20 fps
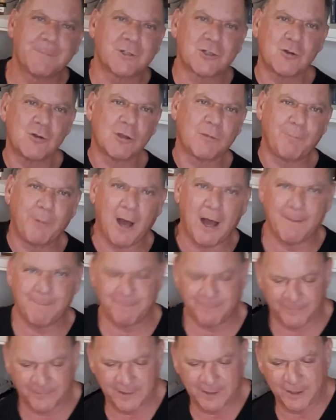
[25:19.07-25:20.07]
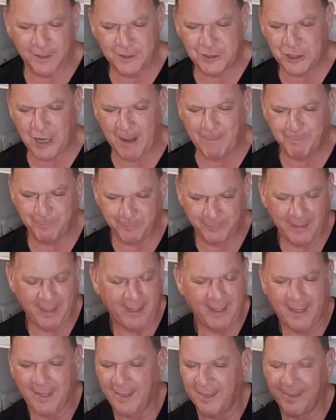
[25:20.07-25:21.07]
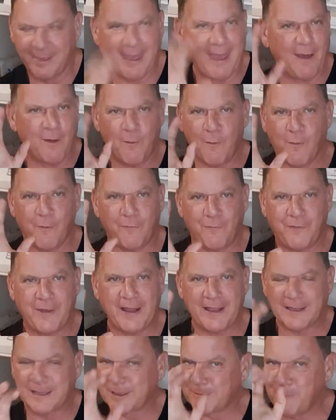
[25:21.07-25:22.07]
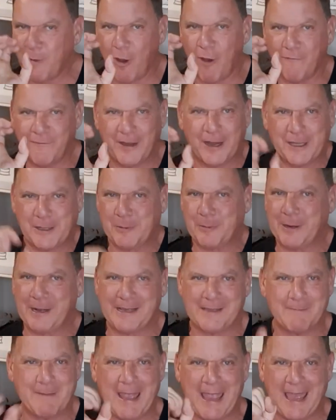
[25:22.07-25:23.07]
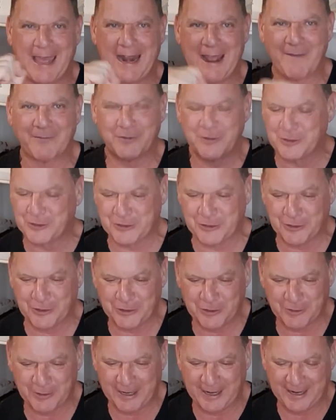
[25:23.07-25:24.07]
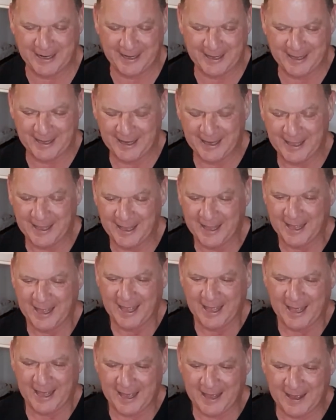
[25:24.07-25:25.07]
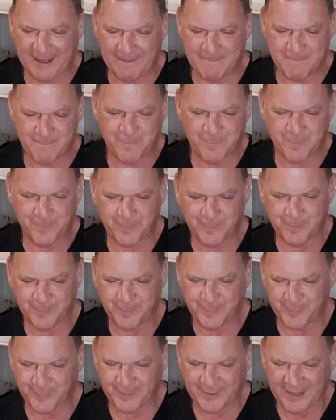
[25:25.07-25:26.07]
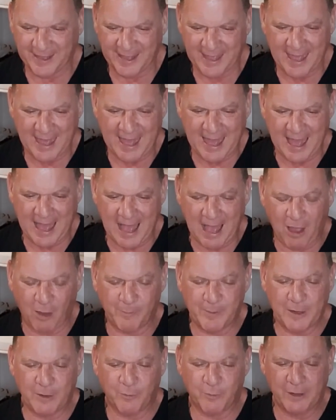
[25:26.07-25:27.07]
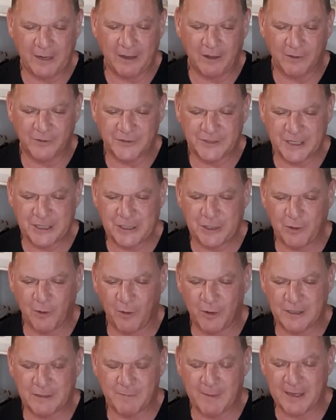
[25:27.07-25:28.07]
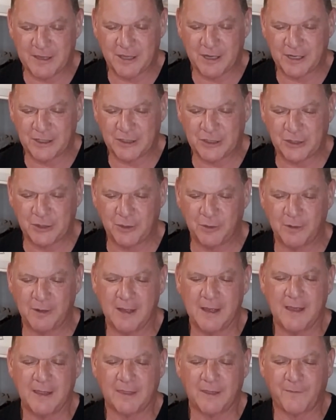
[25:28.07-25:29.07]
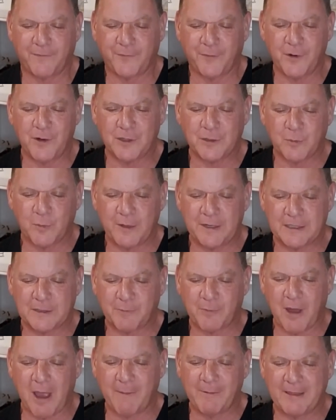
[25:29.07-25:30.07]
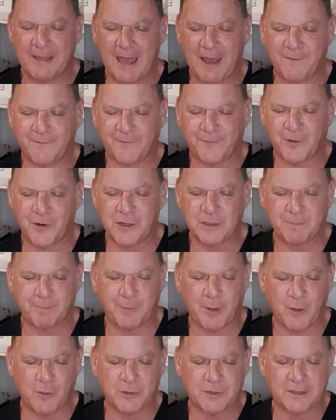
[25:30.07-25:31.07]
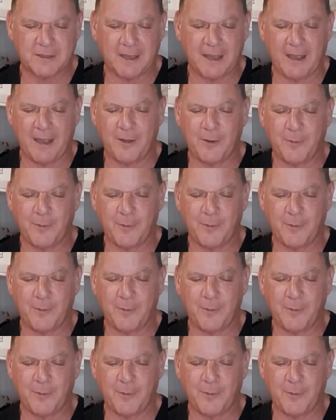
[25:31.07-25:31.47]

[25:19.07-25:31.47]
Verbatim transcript: Truth bomb. Good job. Yeah. Vic- small victories, man, after a surgery. Um, I'll be real, since you always mention it too, the first win is probably that first post